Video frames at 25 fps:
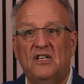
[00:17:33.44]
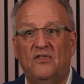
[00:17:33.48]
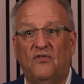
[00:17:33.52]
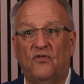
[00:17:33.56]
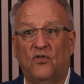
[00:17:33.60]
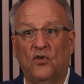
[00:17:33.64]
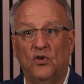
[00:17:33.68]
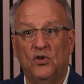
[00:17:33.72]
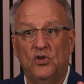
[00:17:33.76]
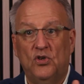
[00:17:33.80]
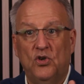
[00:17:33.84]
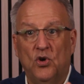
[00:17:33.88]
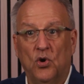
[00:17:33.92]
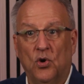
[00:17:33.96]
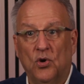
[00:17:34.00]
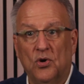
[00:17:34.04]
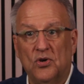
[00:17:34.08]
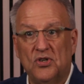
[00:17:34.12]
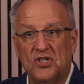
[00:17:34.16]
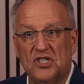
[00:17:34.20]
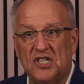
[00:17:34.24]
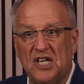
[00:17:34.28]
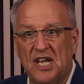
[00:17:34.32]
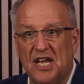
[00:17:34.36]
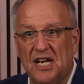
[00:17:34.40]
for your
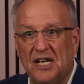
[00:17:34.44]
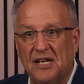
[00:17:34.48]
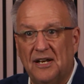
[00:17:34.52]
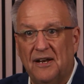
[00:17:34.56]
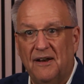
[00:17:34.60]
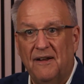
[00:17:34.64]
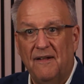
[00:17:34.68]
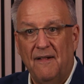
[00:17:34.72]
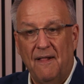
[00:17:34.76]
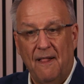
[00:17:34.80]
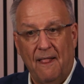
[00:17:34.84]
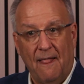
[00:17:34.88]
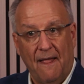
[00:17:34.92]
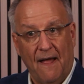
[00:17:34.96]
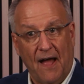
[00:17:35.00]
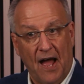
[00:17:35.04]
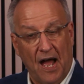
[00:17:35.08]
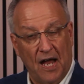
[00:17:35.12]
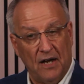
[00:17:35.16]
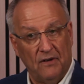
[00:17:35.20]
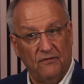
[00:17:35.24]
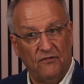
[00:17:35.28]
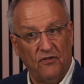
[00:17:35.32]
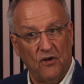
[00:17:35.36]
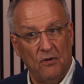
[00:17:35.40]
sin
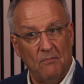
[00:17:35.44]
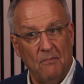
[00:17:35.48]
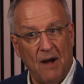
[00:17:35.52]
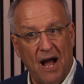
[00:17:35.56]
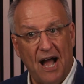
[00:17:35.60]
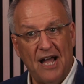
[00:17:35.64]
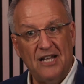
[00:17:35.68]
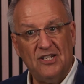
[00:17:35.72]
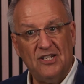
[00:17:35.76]
and for my